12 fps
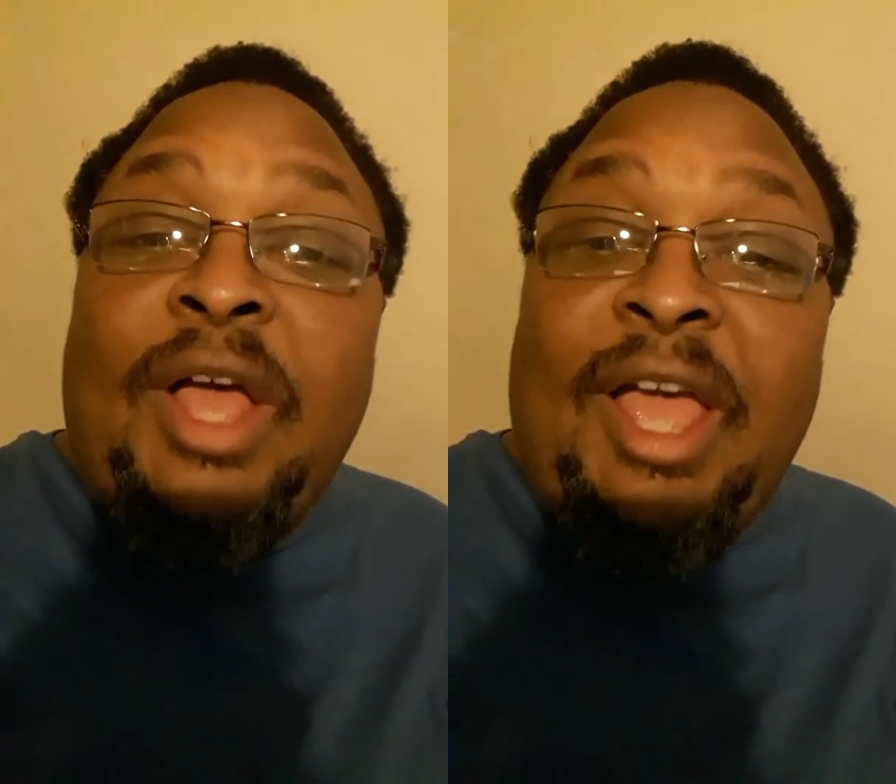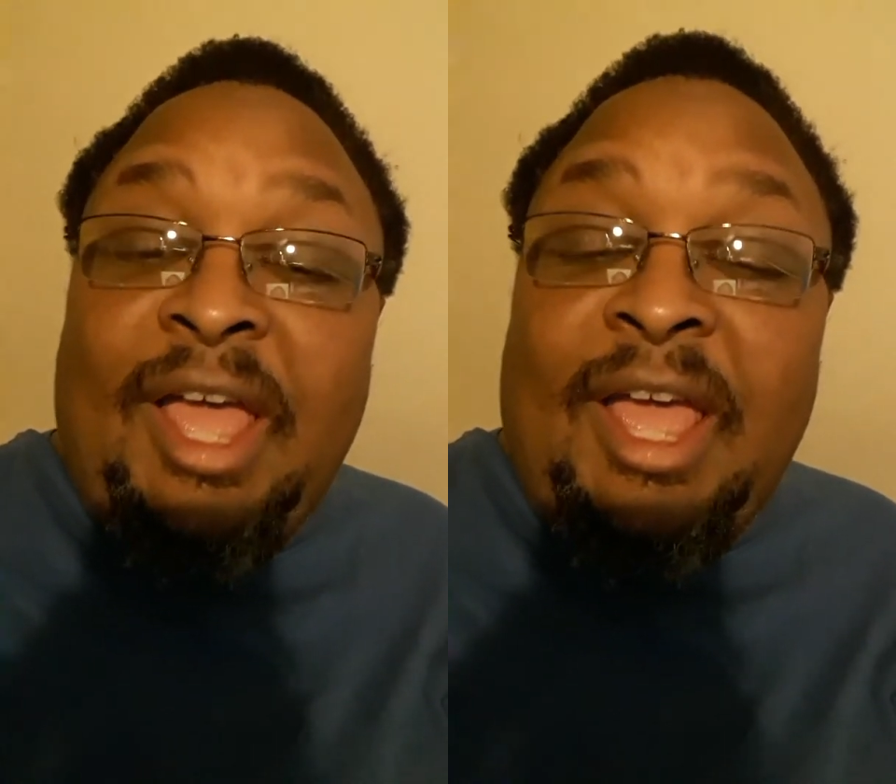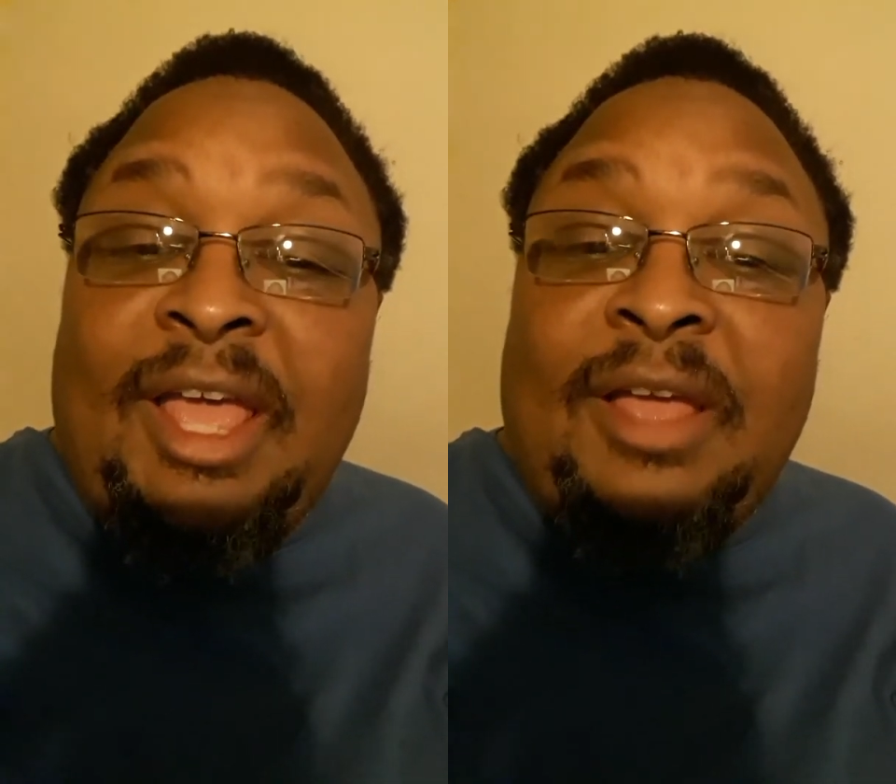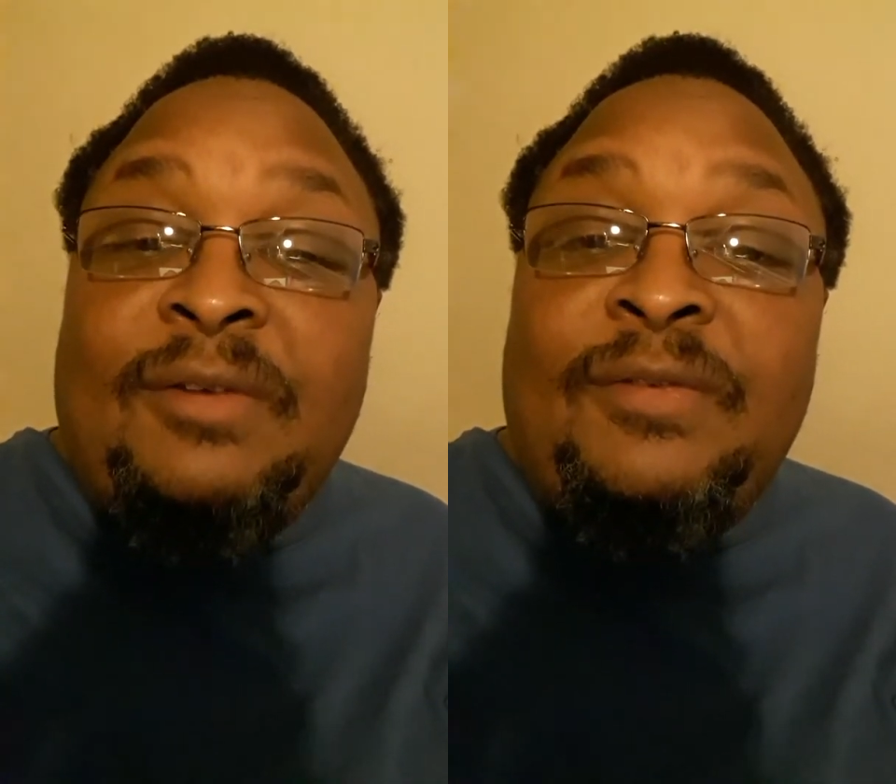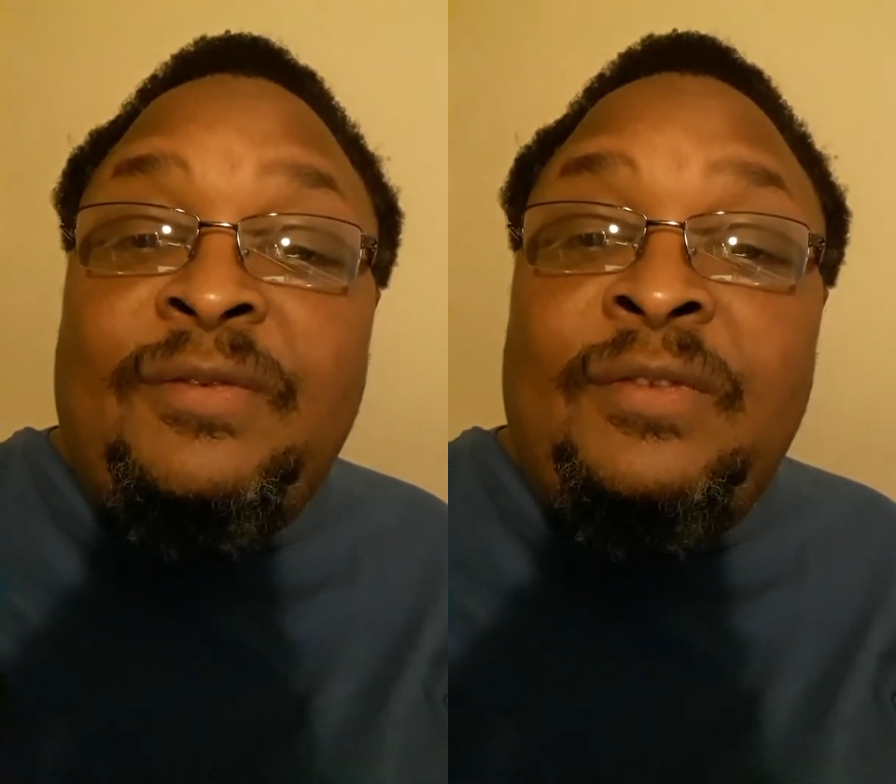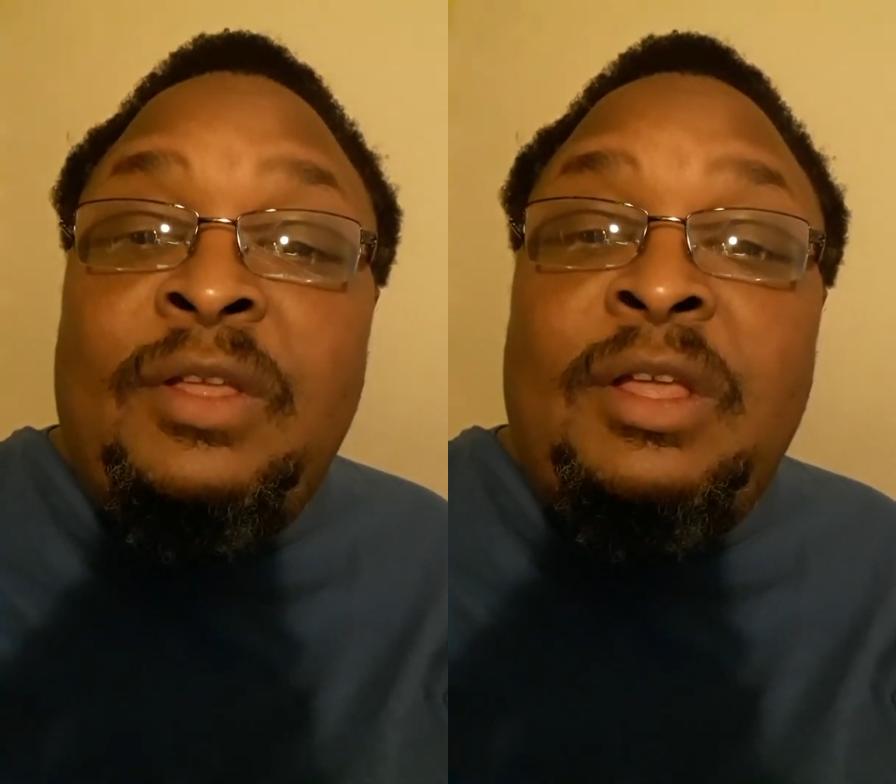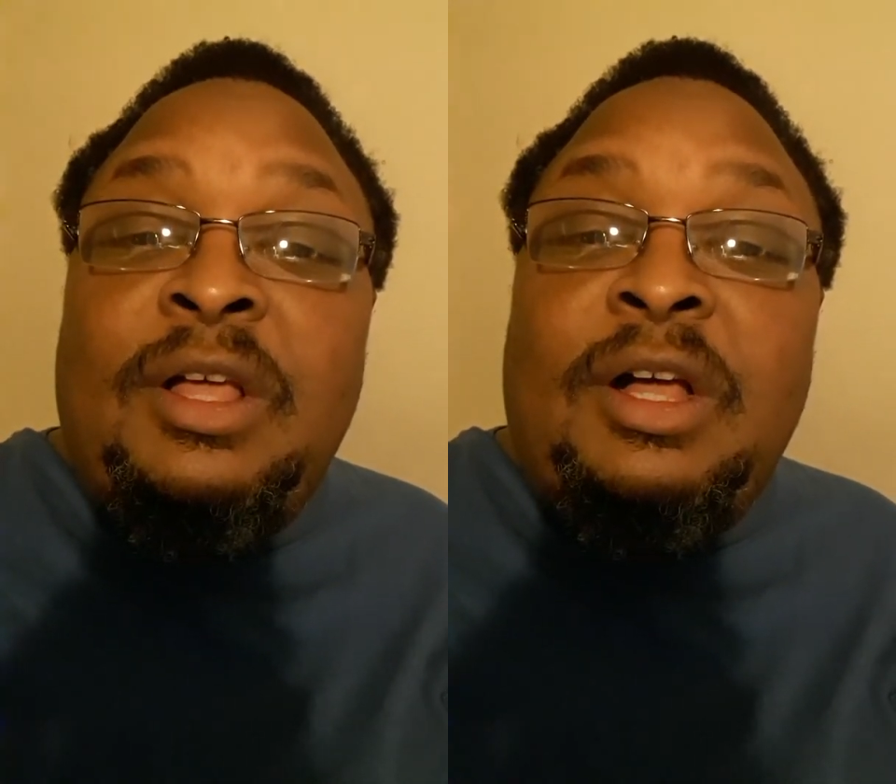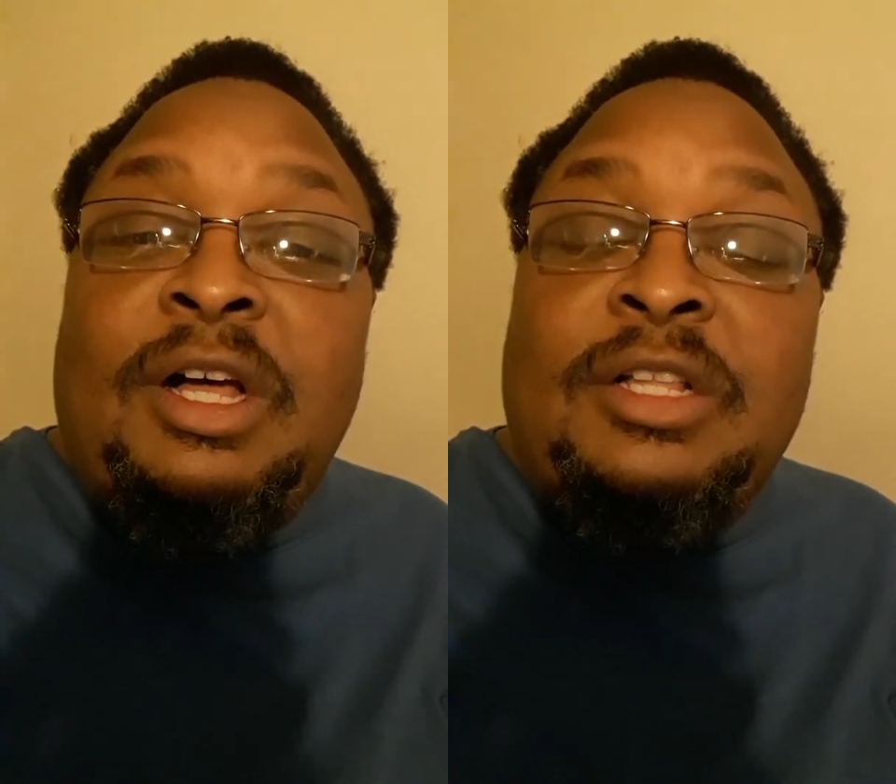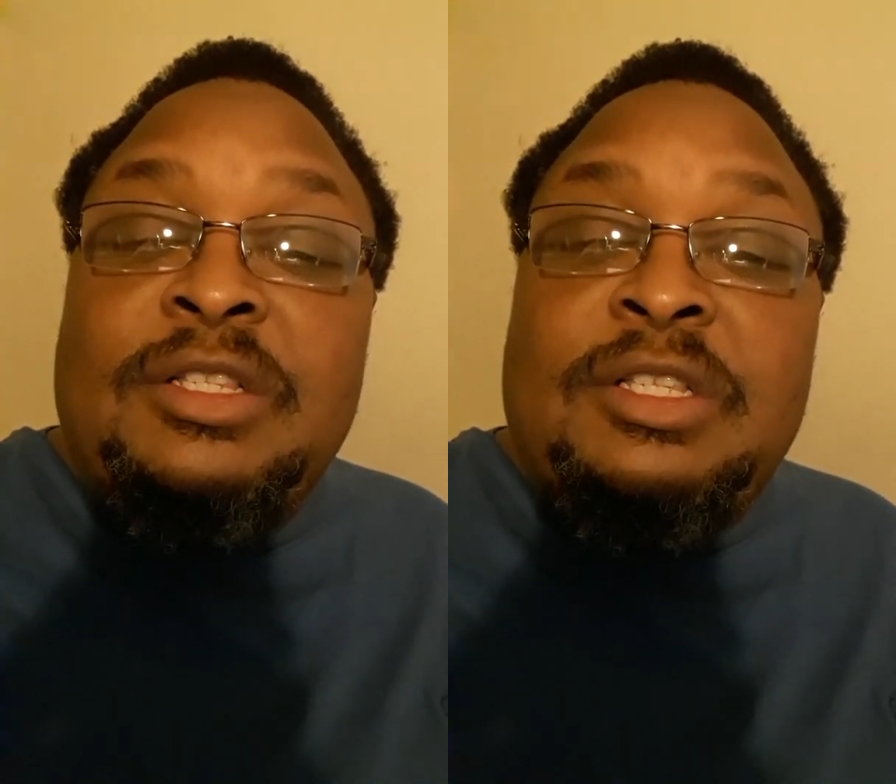have
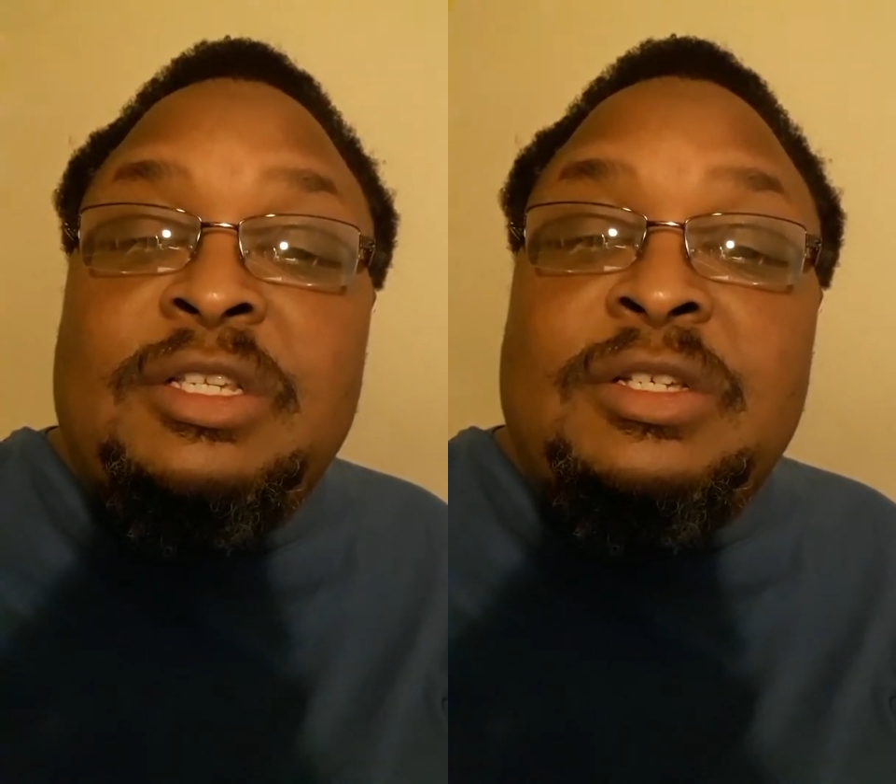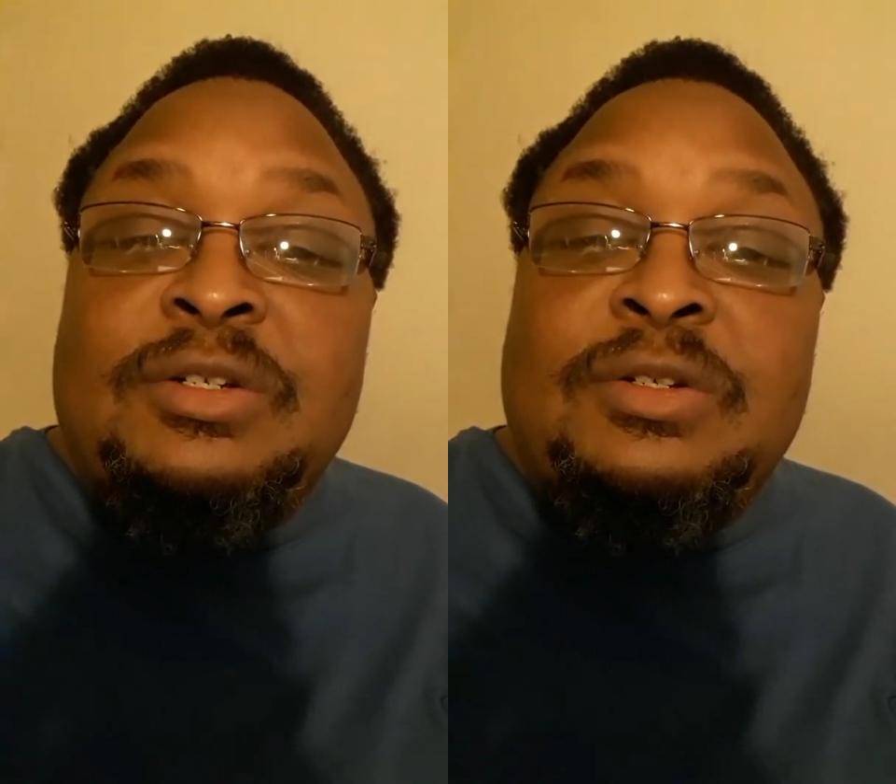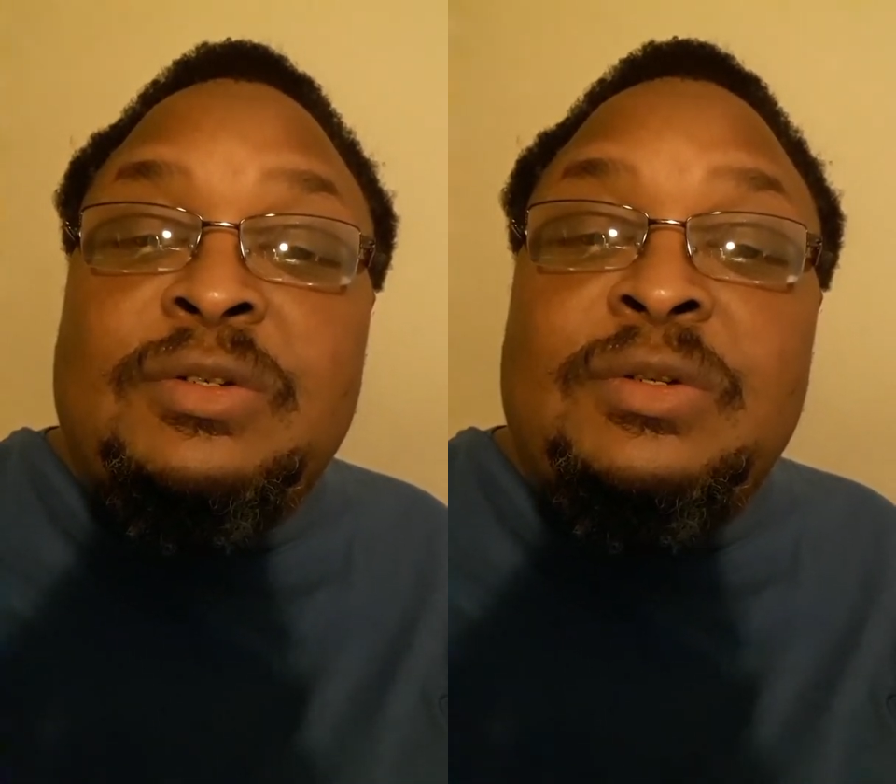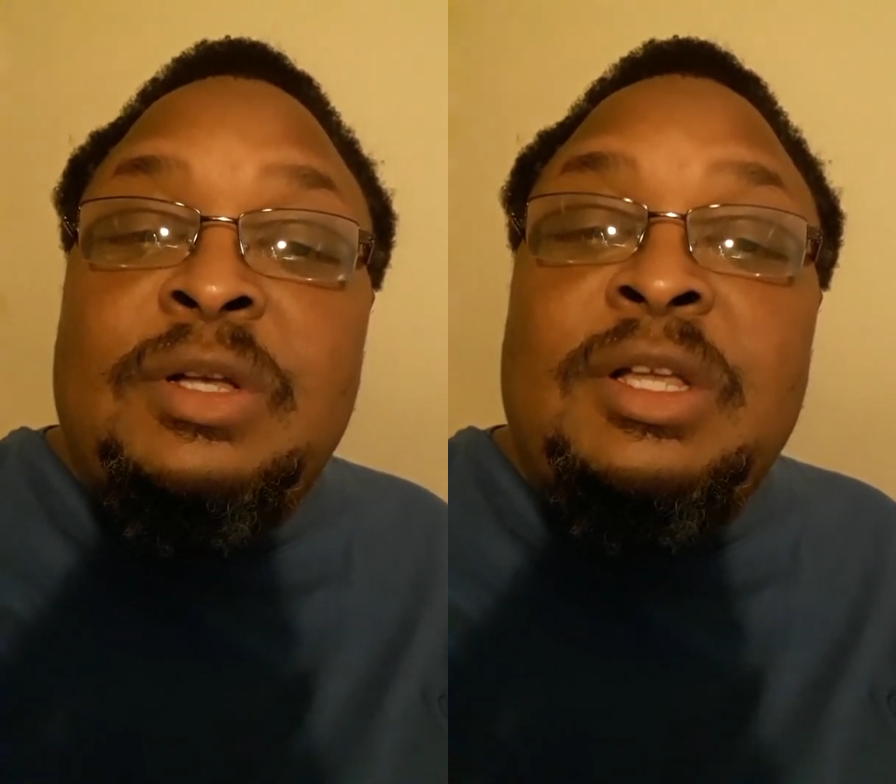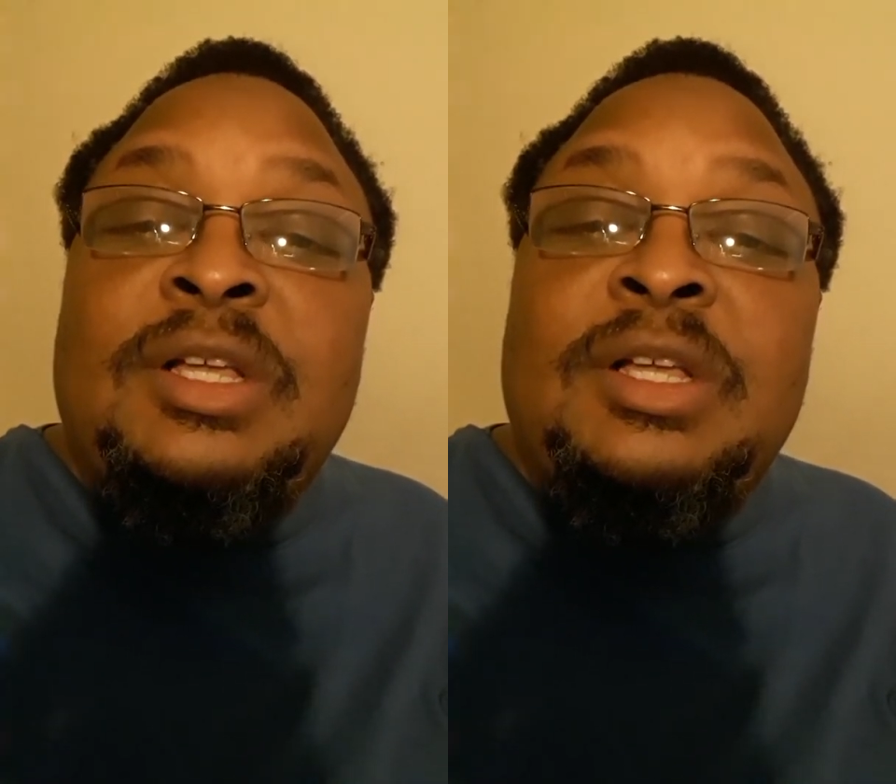until